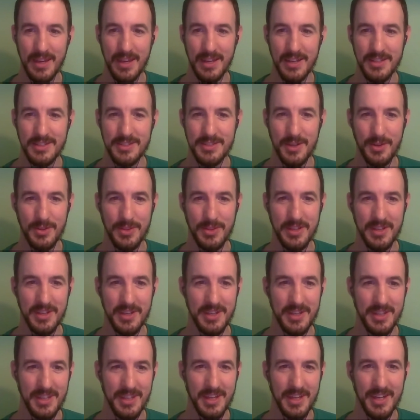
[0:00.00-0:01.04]

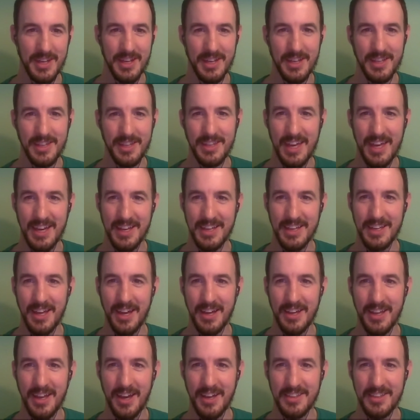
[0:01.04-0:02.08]
So
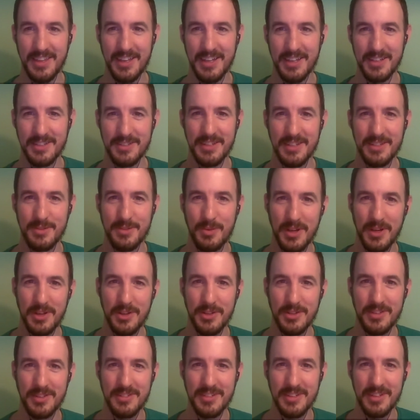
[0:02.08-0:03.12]
I think it's quite
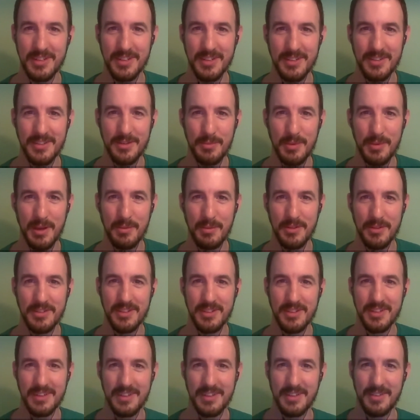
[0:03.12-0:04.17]
good to be able
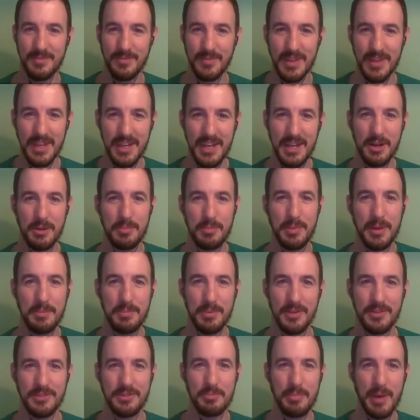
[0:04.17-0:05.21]
to hear people
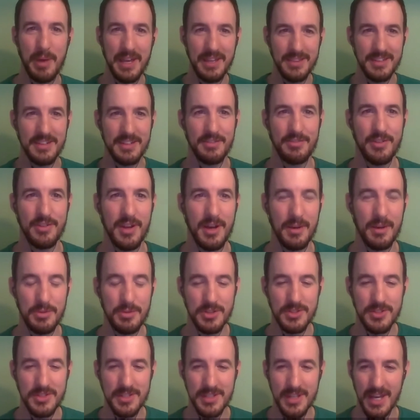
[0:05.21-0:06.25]
debate the different
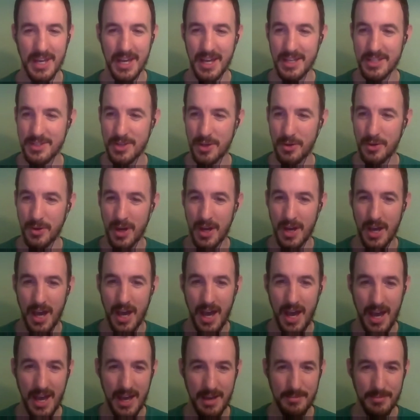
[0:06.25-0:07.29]
options. So
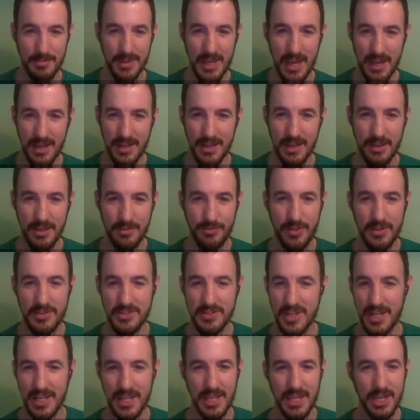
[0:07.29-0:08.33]
if there's
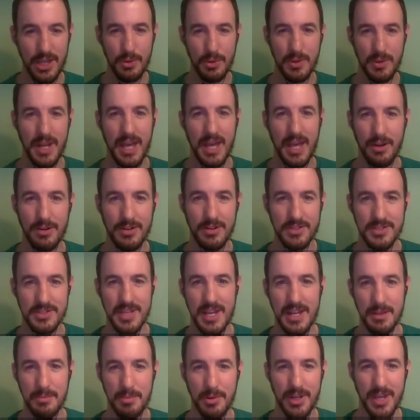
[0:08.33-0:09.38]
any Q&A, or does
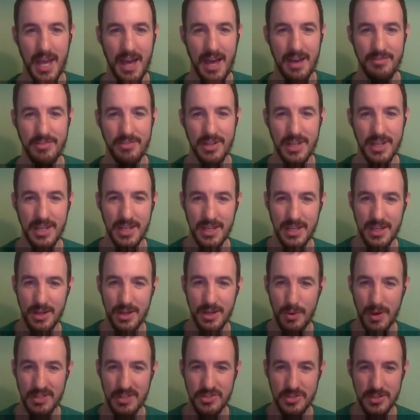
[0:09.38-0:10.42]
anybody have any
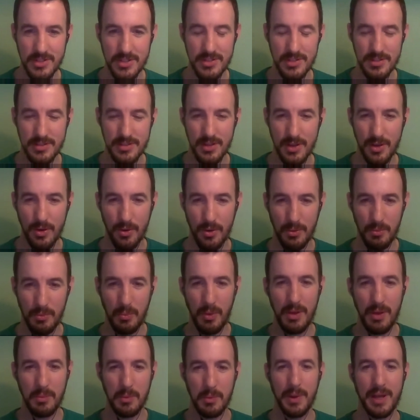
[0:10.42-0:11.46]
questions? Or
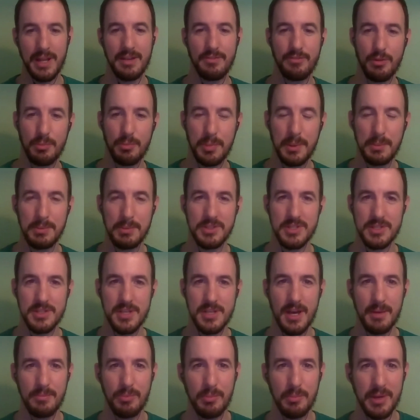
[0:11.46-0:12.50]
while we're waiting for people to
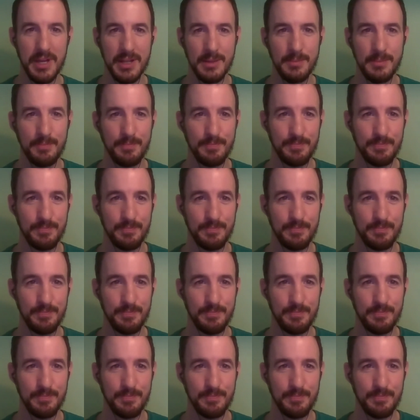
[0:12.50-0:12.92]
type them in,